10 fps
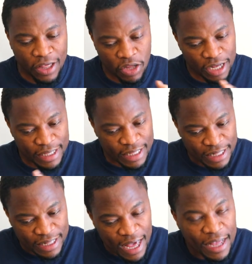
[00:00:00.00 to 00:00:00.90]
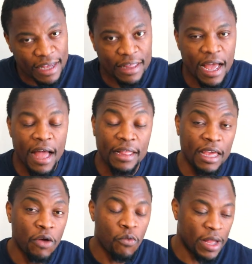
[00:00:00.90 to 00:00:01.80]
actually decided that
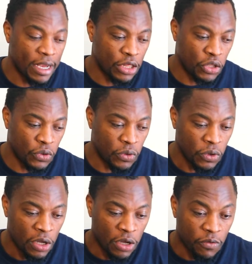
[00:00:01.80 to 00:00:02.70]
they wanted to